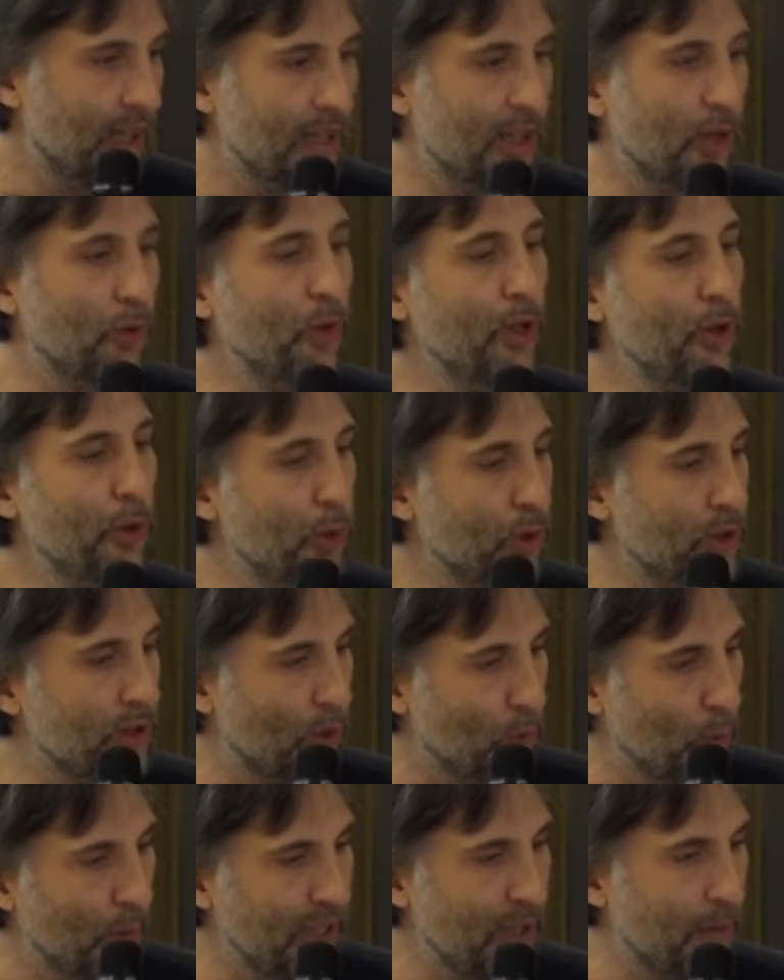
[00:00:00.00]
They will use
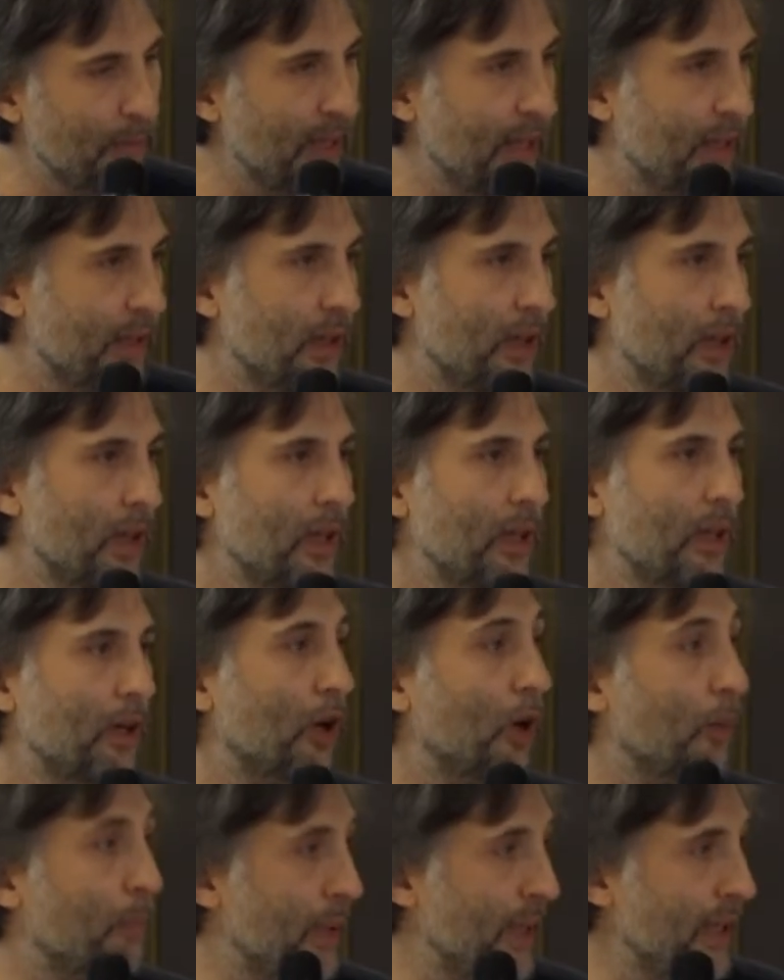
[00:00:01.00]
ready-made
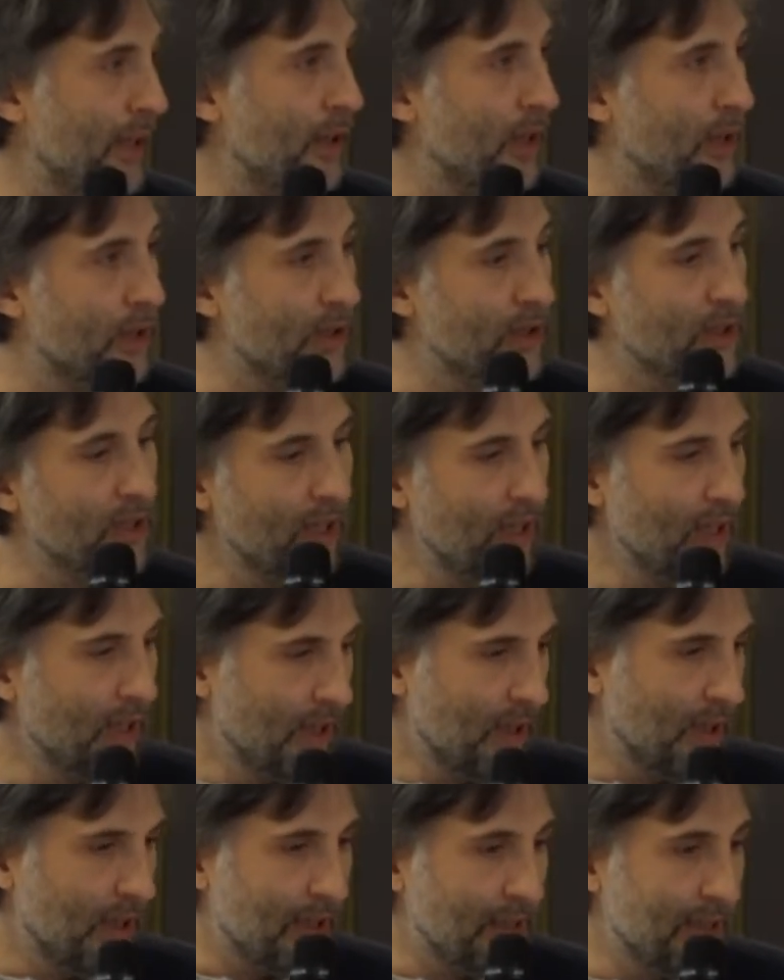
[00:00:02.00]
opinions.
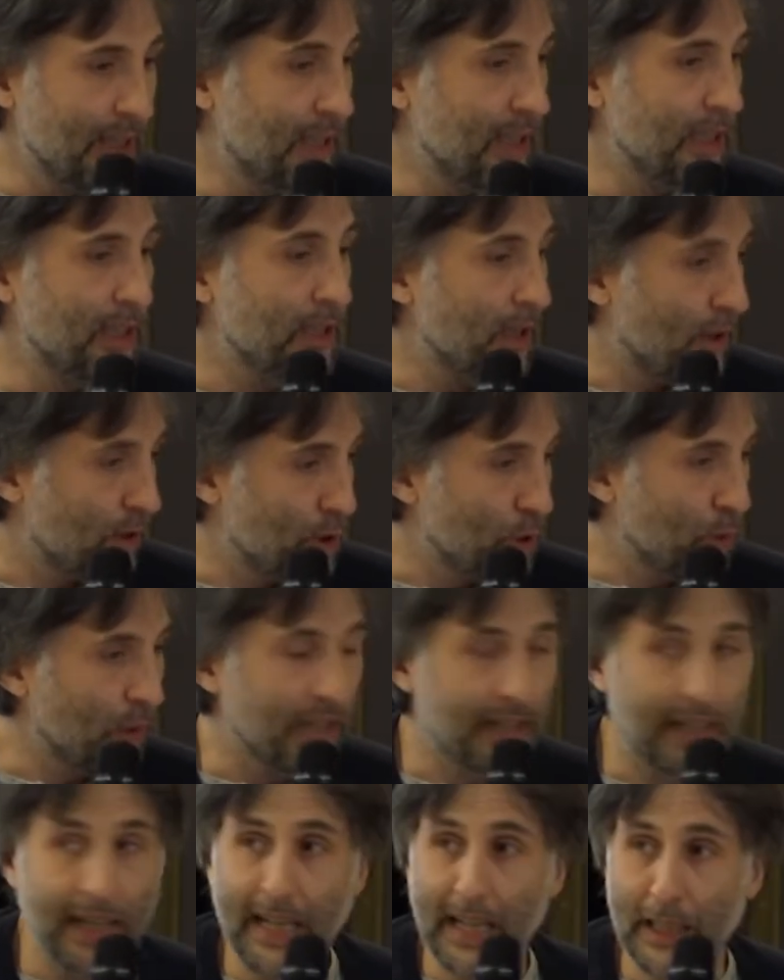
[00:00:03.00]
And this is a
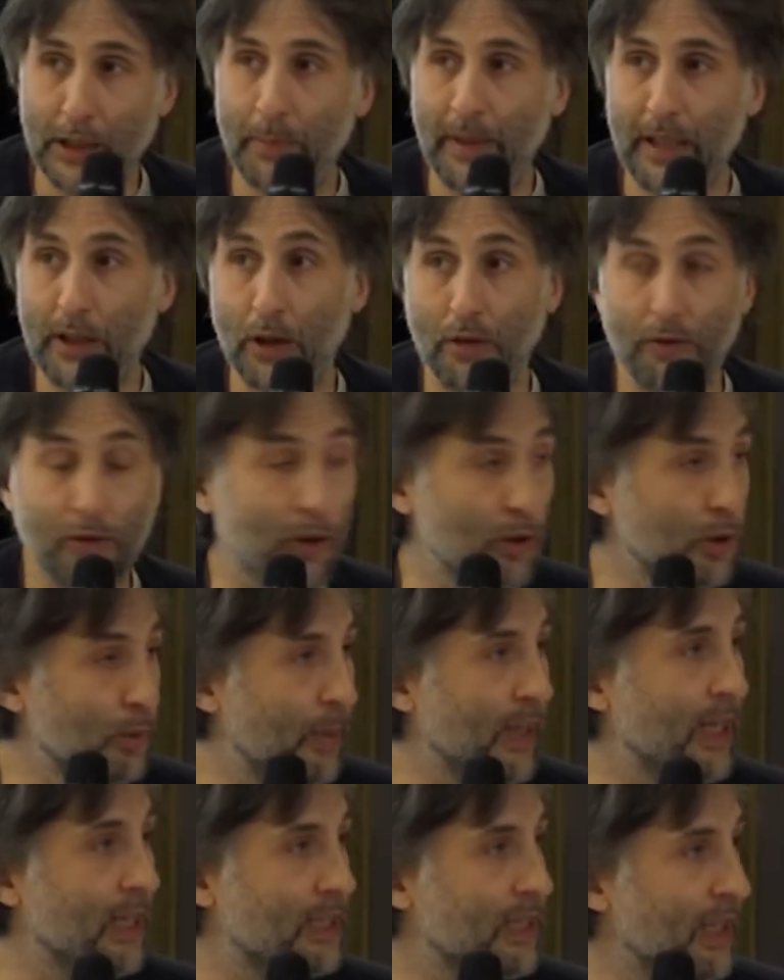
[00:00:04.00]
striking aspect of
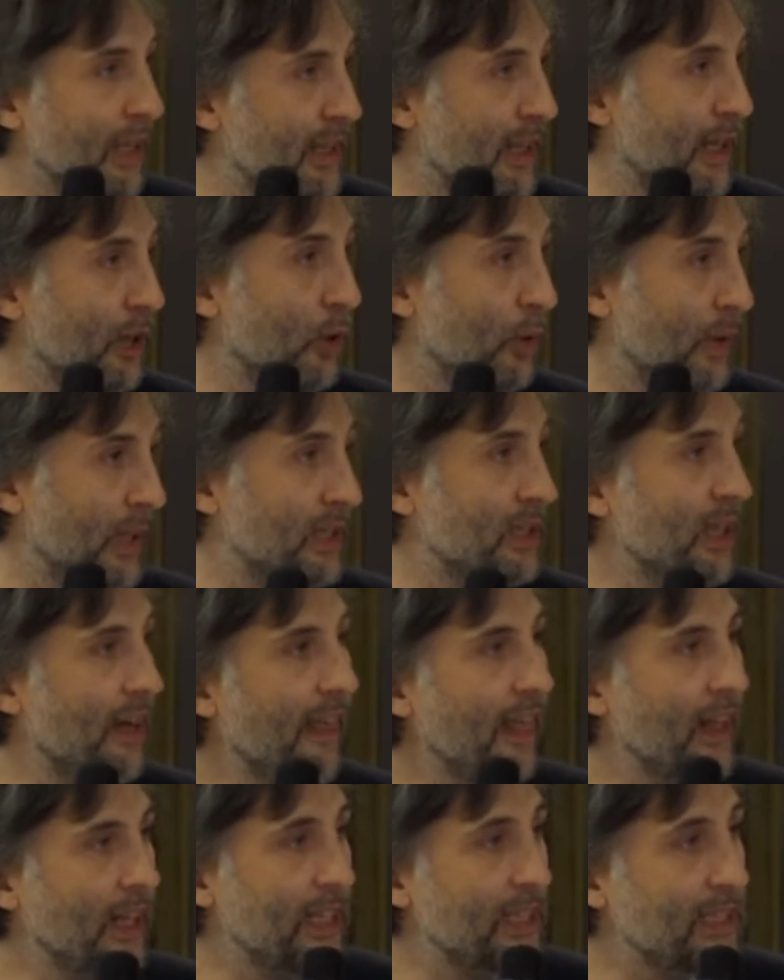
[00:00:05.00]
conspiracy theories,
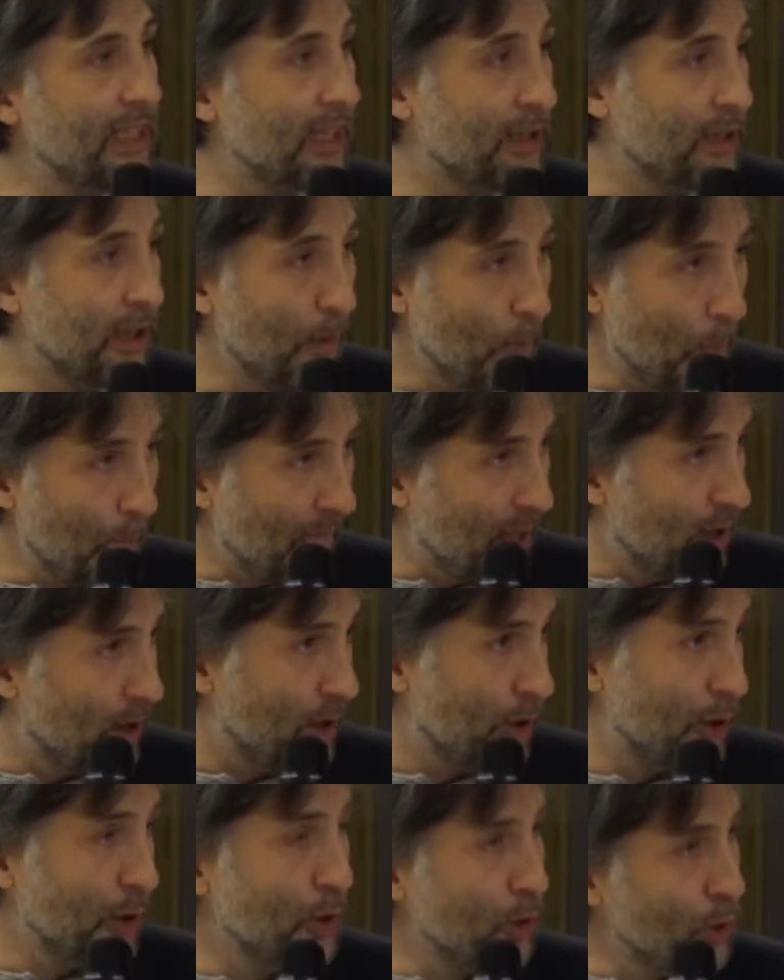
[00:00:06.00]
is that
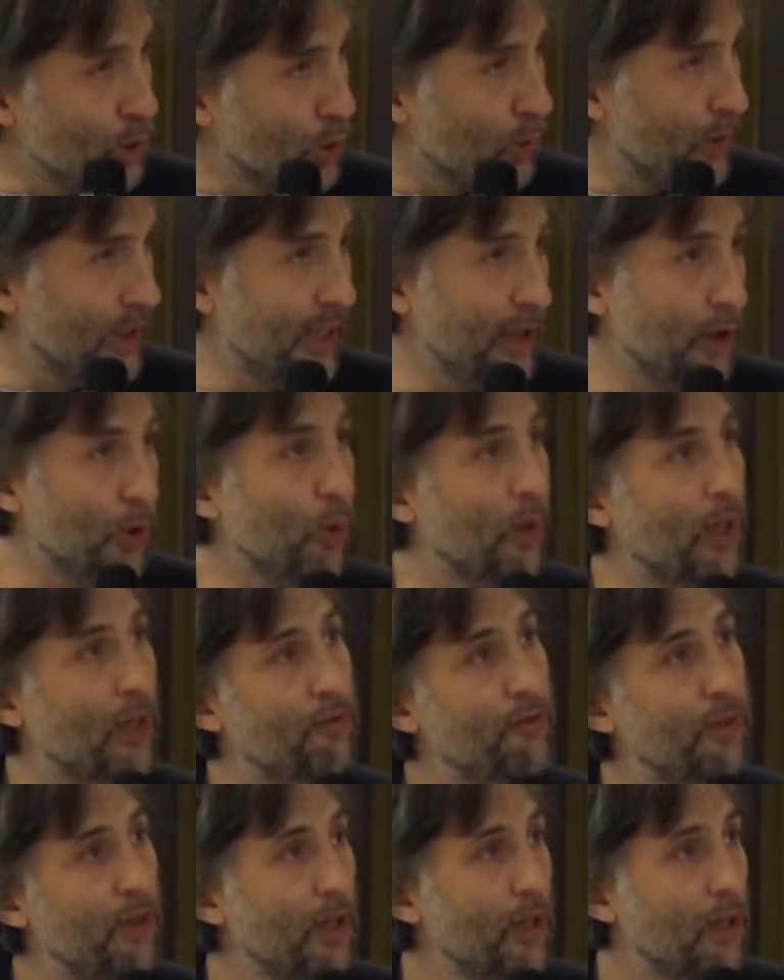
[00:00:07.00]
usually you
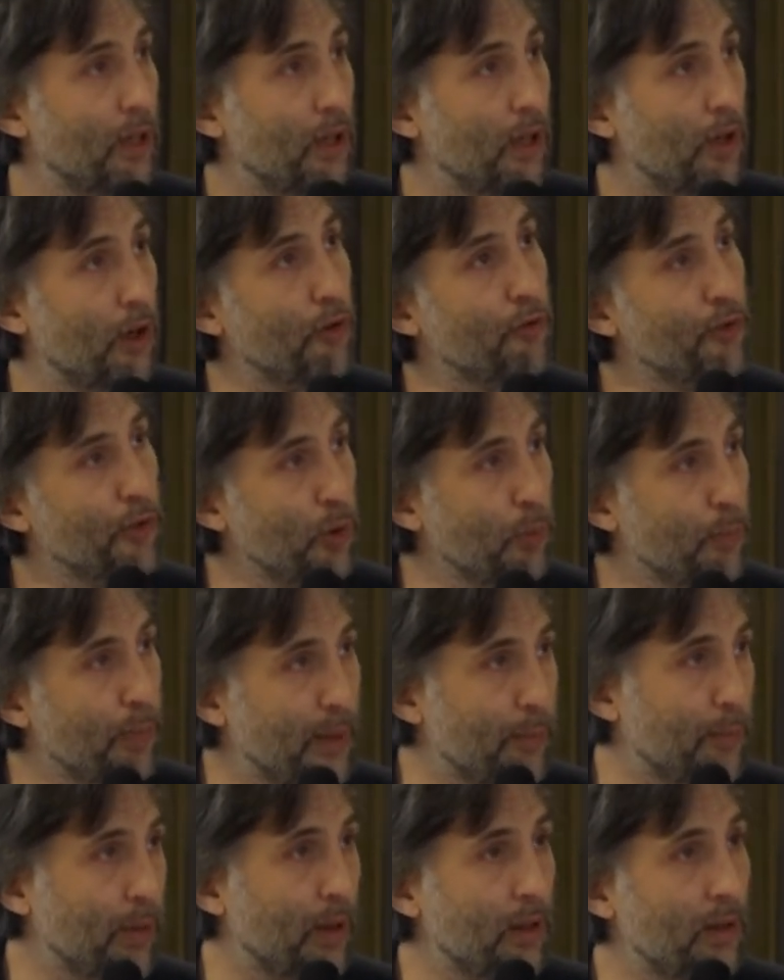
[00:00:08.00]
have a few
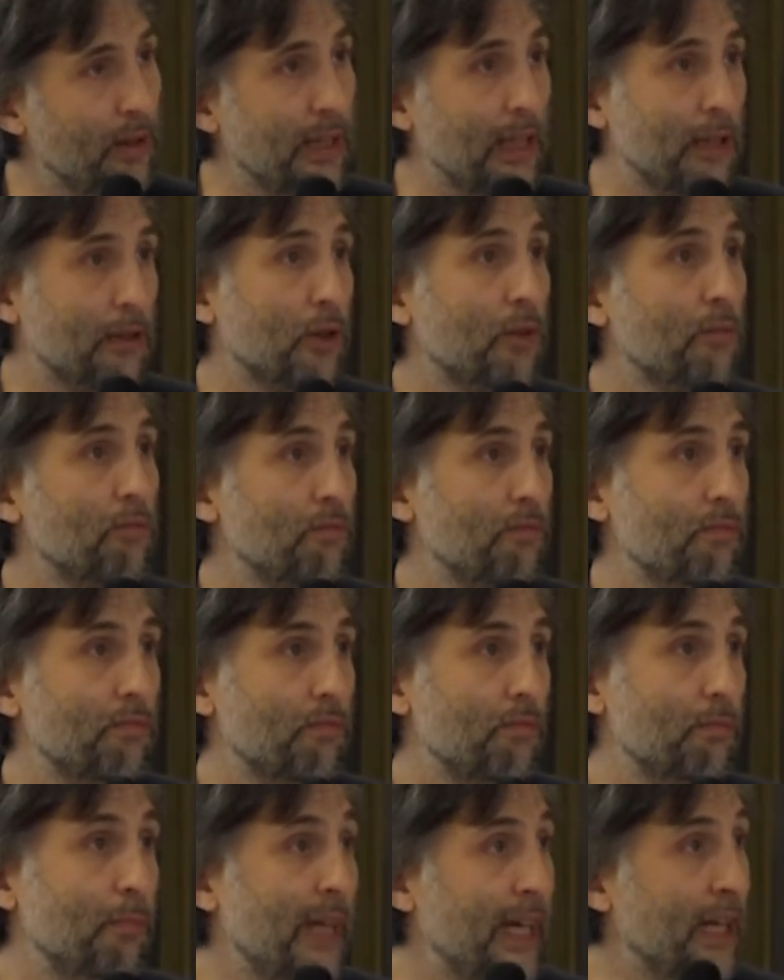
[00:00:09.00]
people that
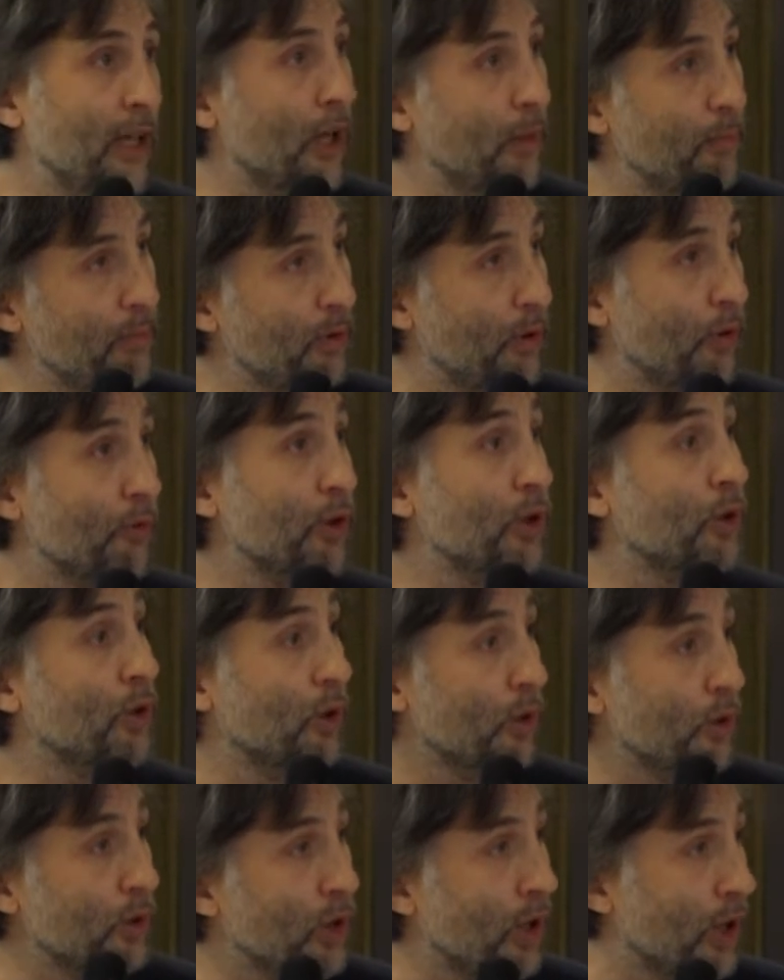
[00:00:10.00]
made up of
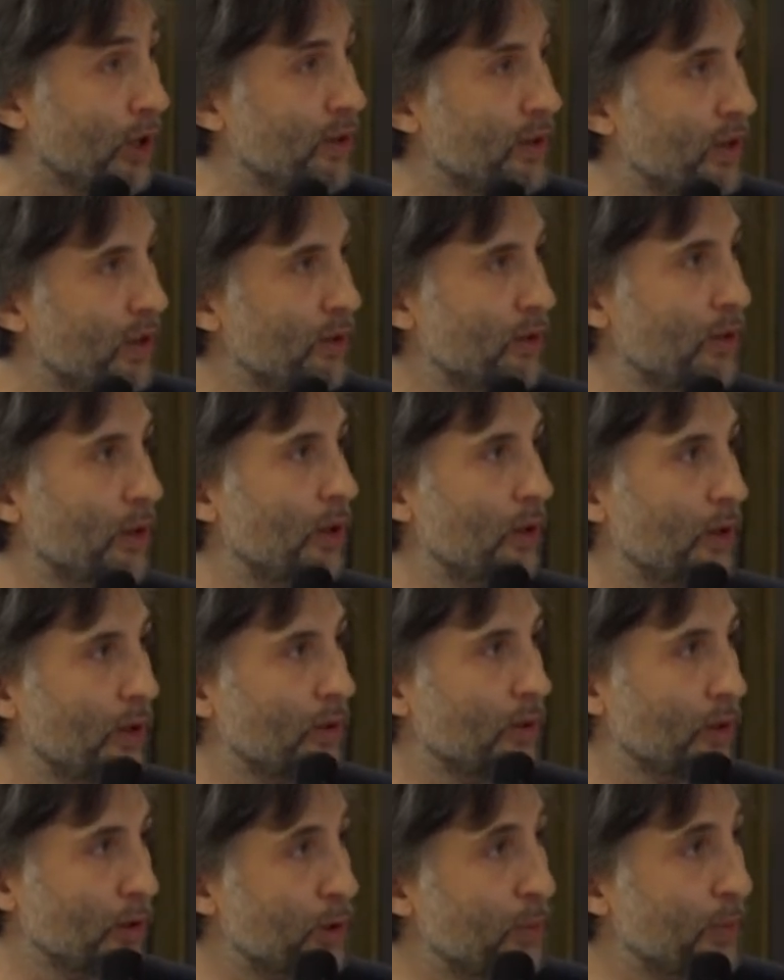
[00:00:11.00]
concoct the
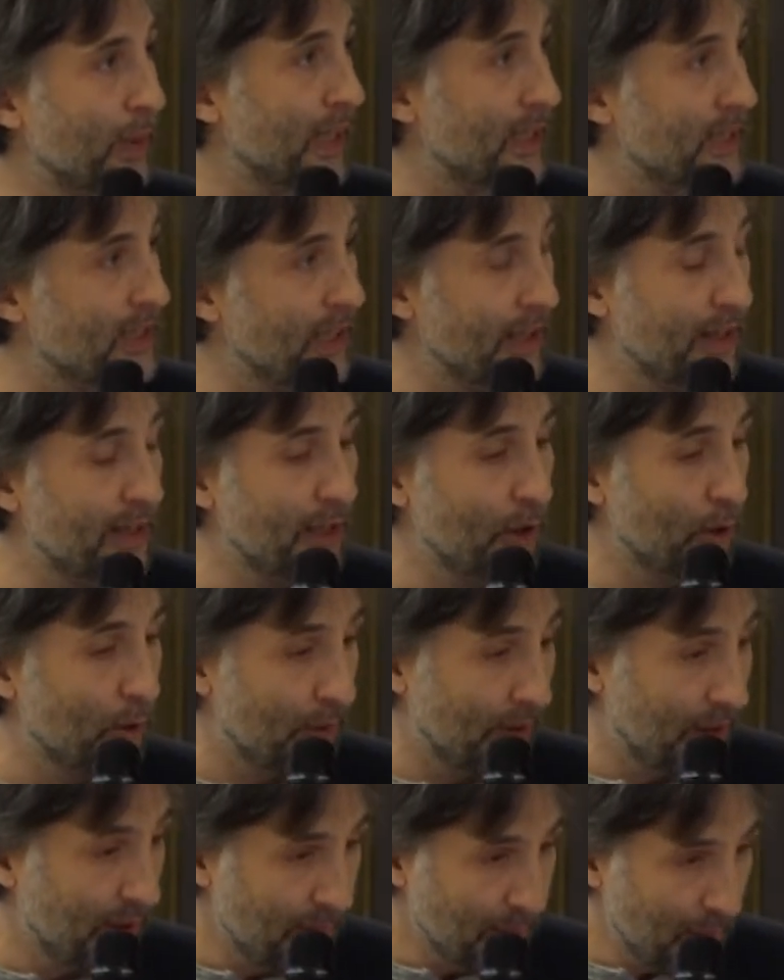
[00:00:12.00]
conspiracy
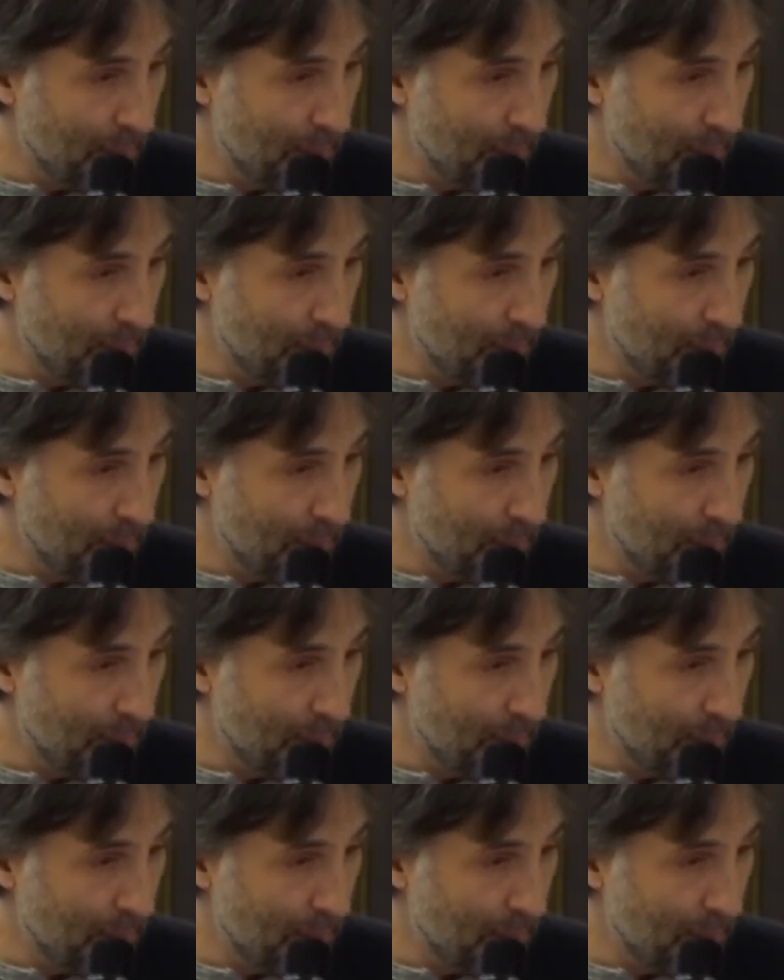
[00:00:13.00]
theory.